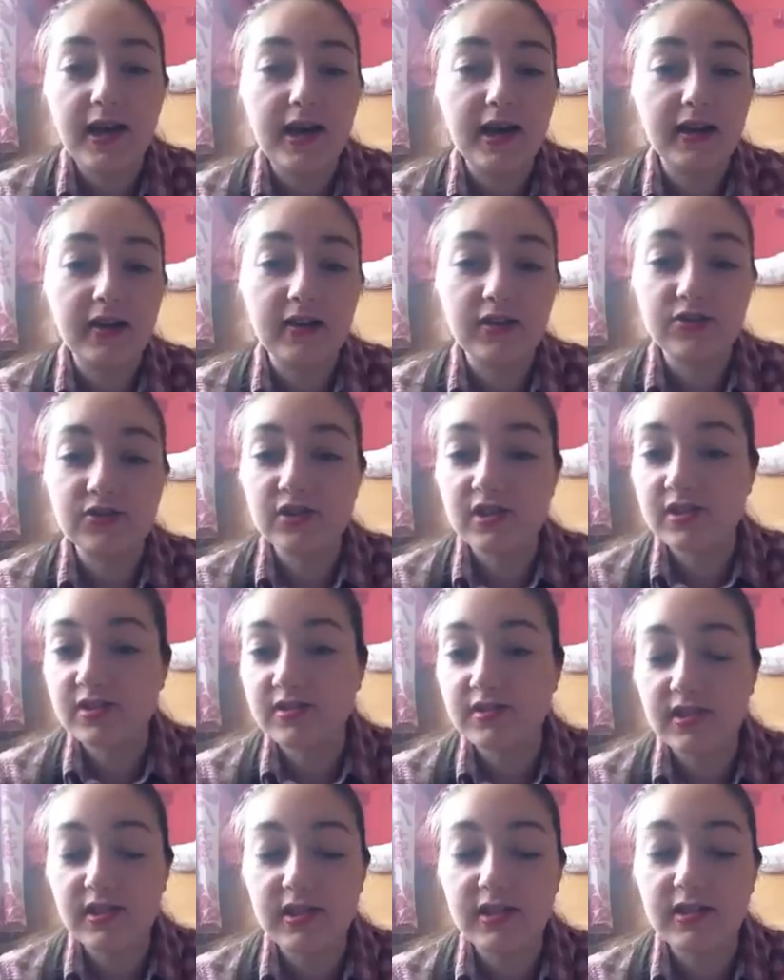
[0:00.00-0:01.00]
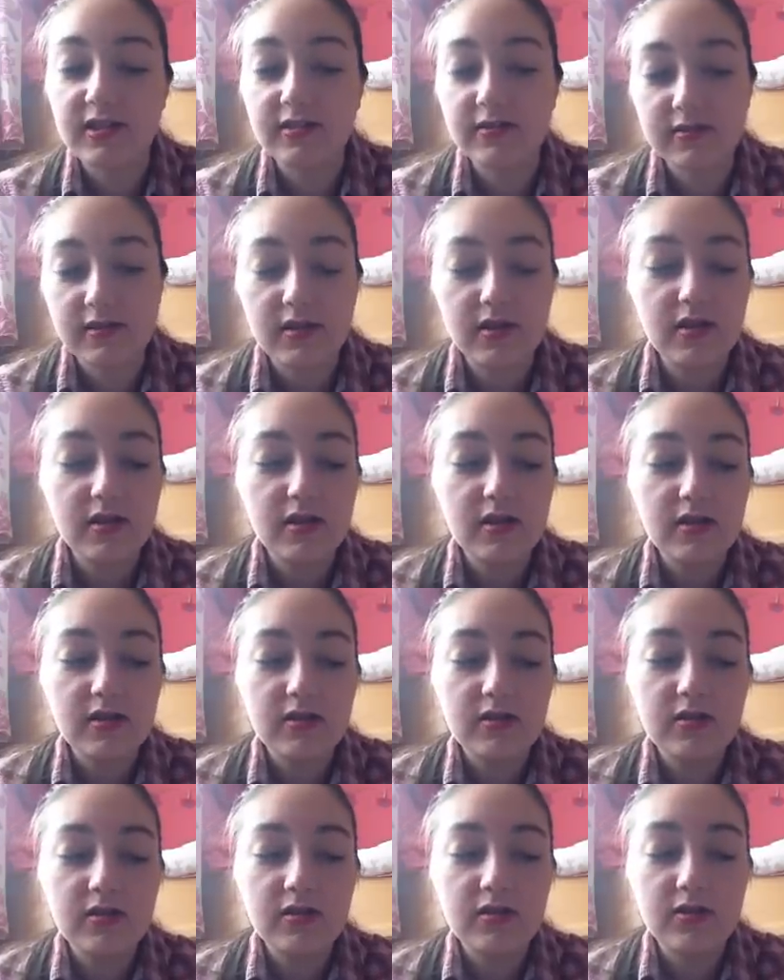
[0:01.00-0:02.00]
and I just need
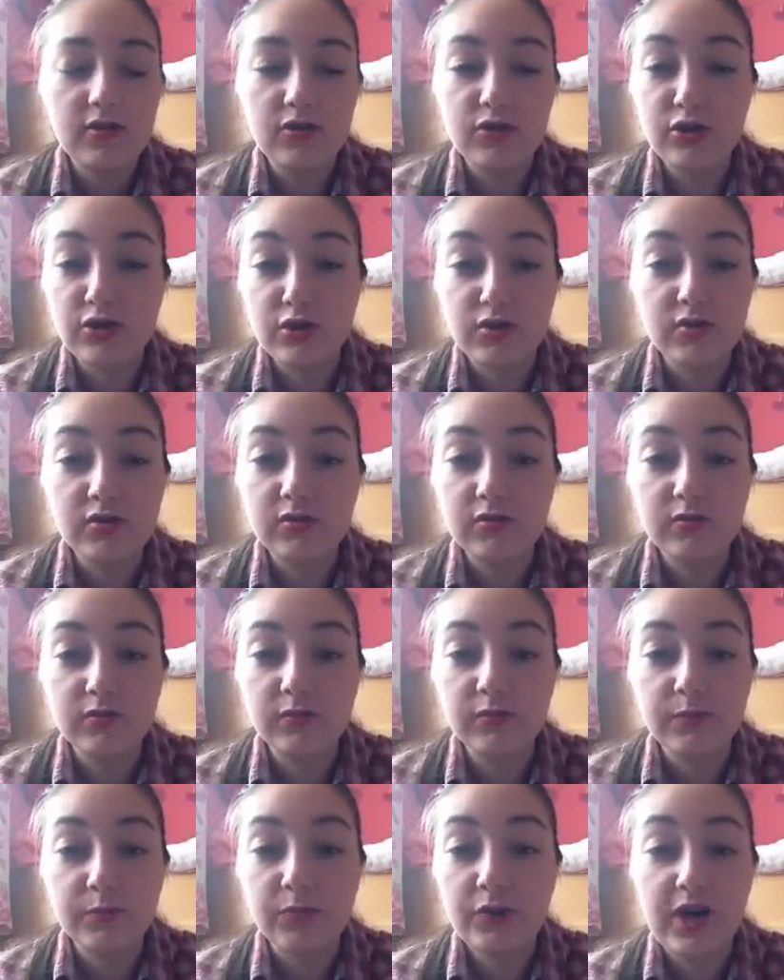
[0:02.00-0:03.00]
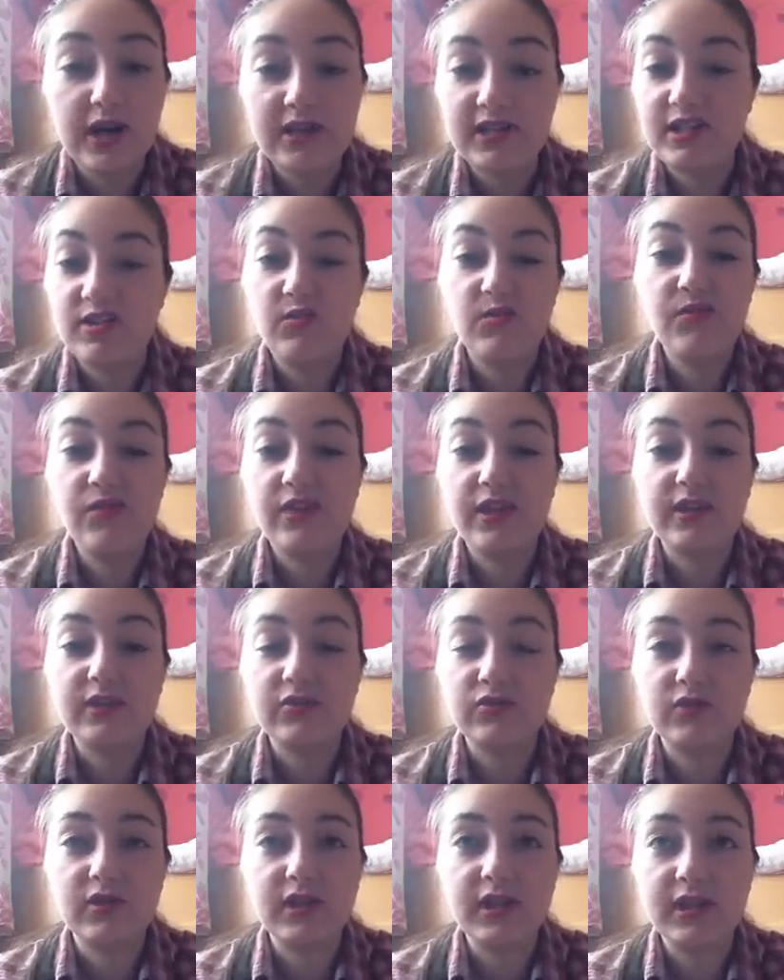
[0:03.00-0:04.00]
new practical
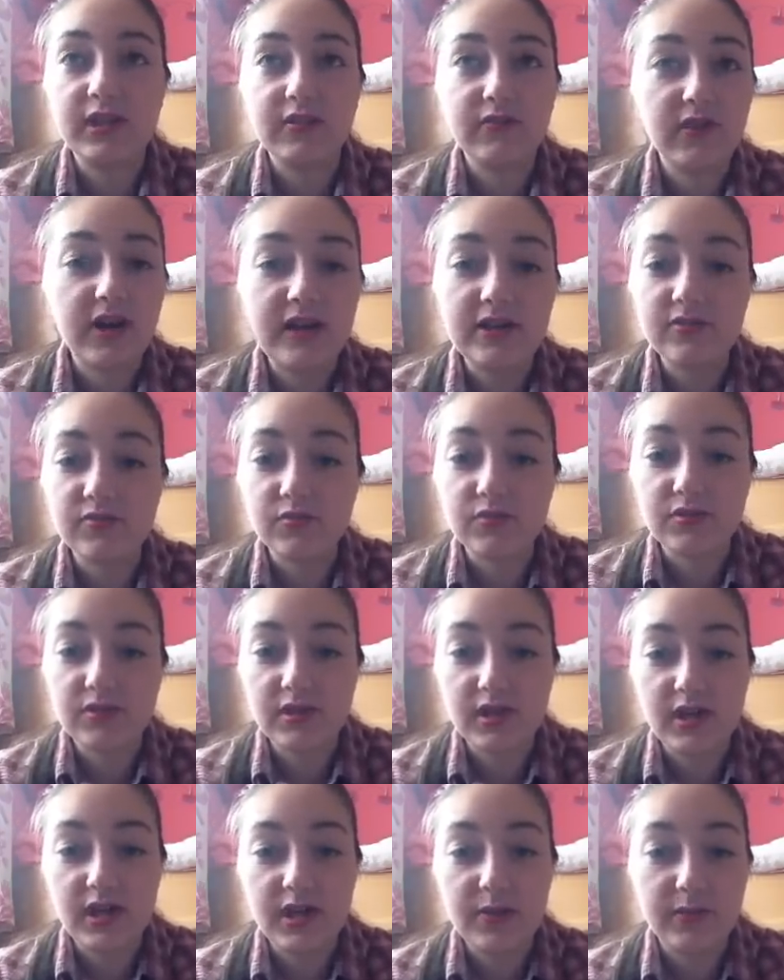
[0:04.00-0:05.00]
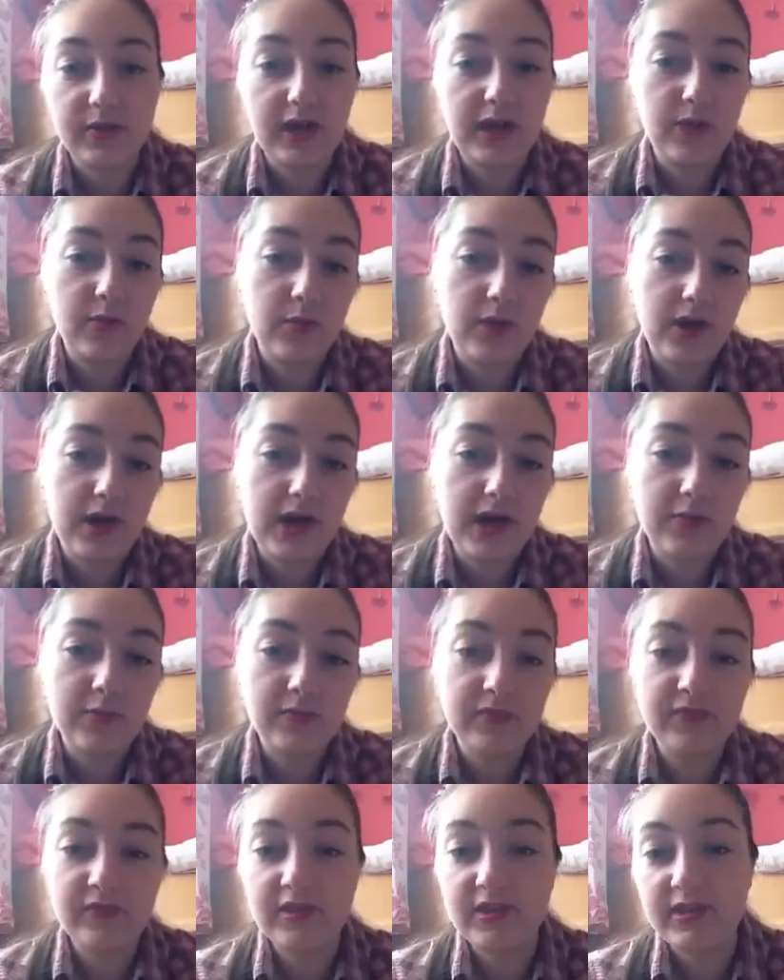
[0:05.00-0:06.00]
things really. It rains all the time, get wet,
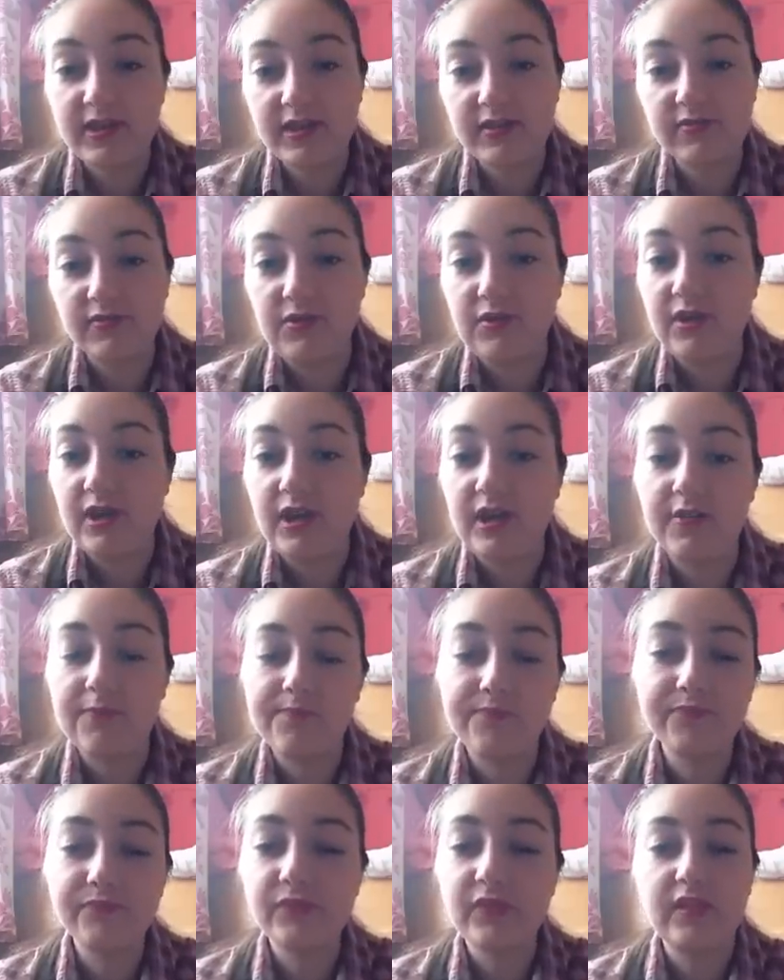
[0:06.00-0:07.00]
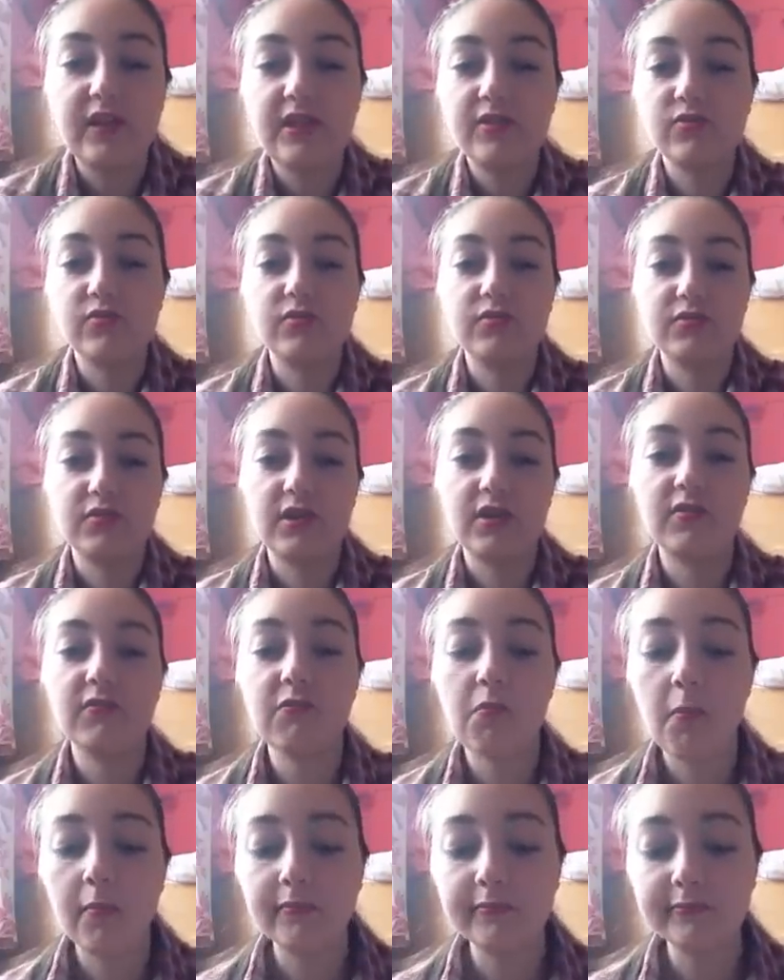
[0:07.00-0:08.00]
feet get soggy, that sort of stuff.